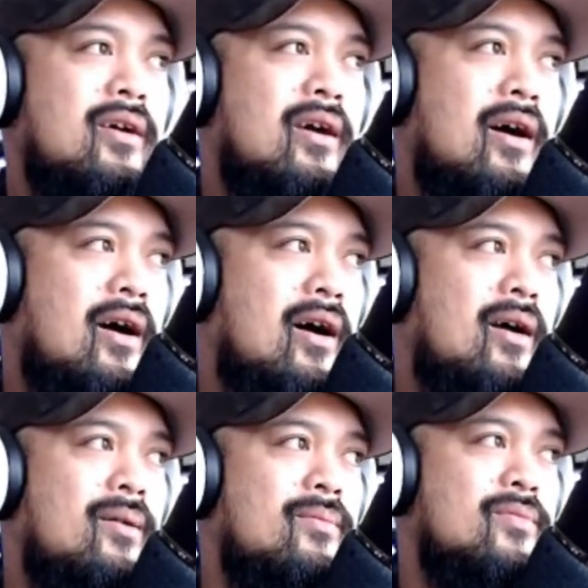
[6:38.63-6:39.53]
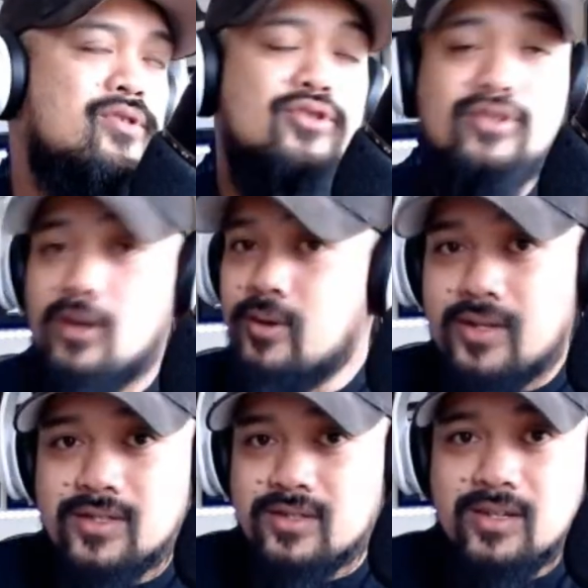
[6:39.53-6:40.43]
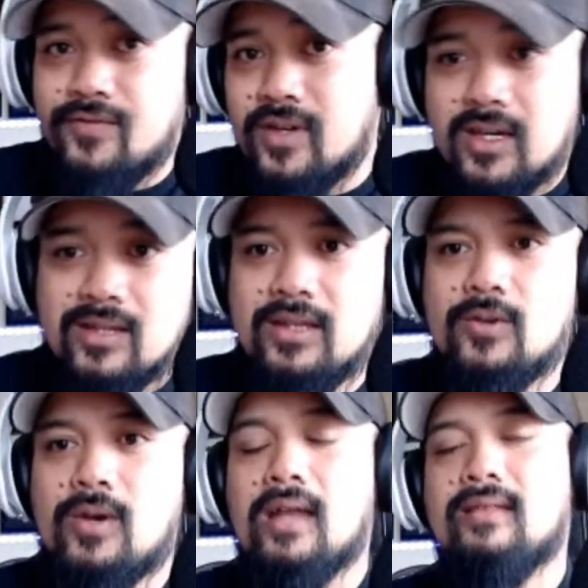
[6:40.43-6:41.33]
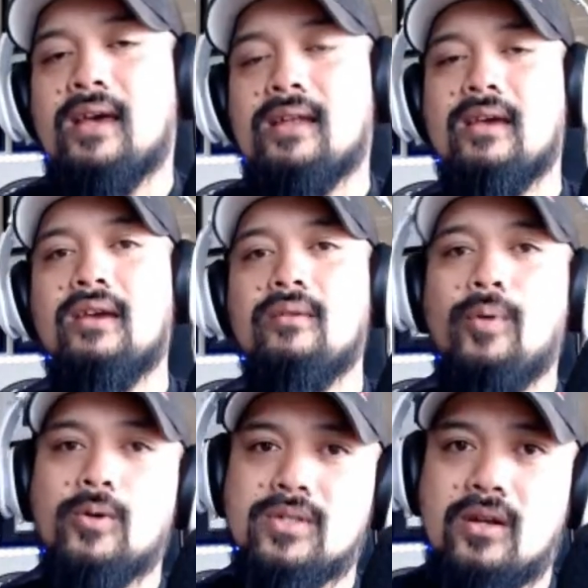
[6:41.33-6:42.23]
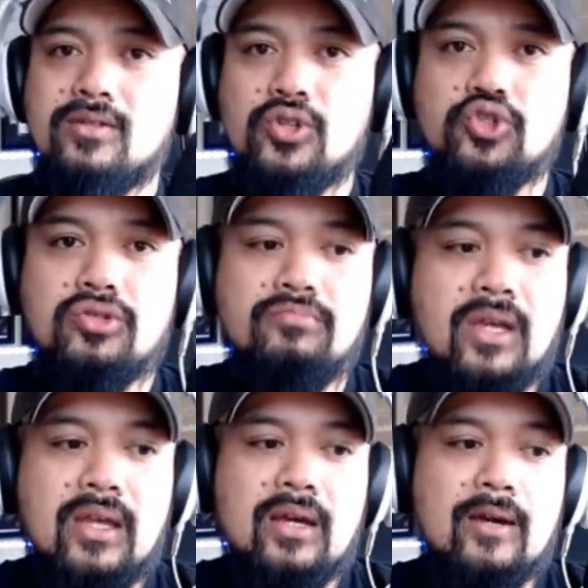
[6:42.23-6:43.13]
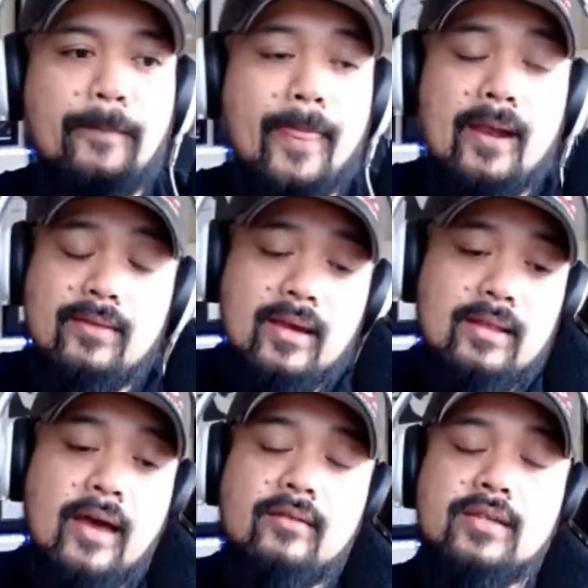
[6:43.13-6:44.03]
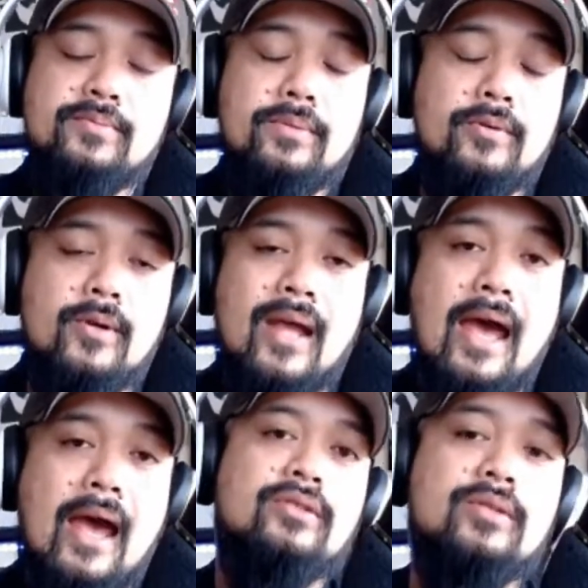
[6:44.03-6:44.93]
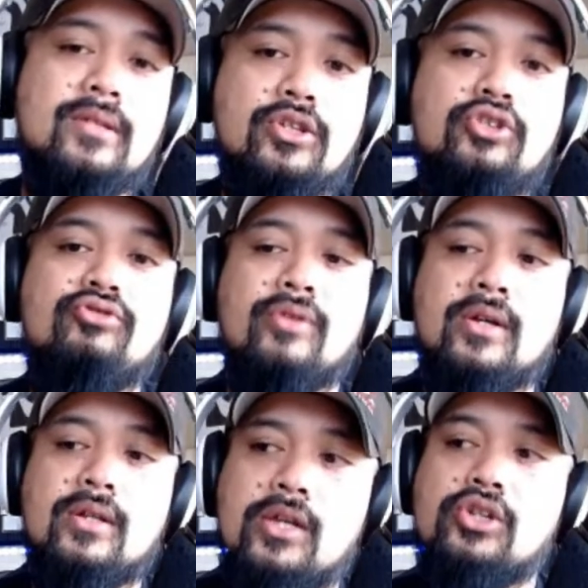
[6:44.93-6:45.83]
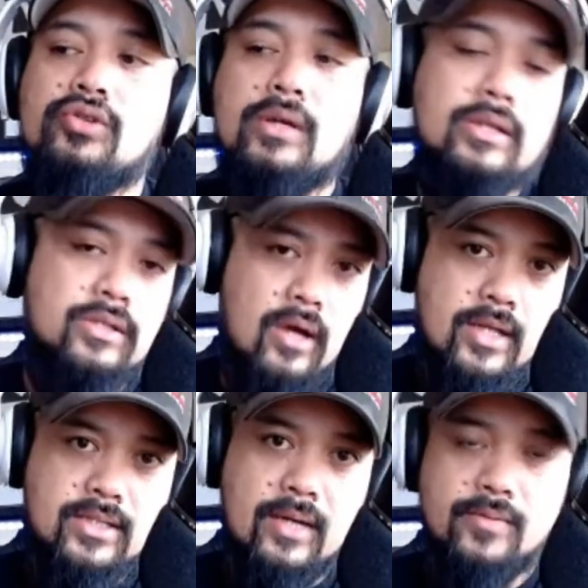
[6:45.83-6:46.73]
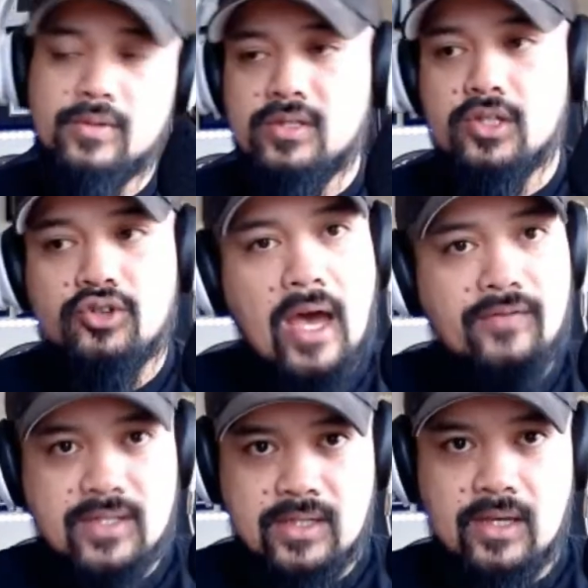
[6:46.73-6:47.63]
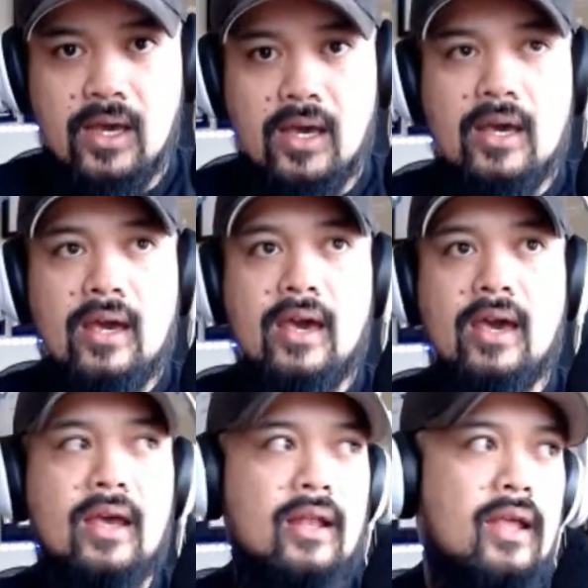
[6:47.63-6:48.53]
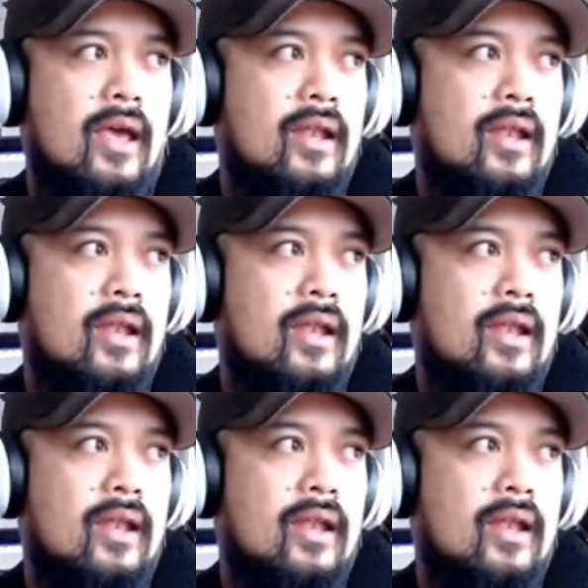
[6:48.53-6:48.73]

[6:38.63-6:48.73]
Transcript: and to show the certificate that you got that day and to post it on social media. And I think a lot of these people don't actually drill and train these concepts, which is a travesty. And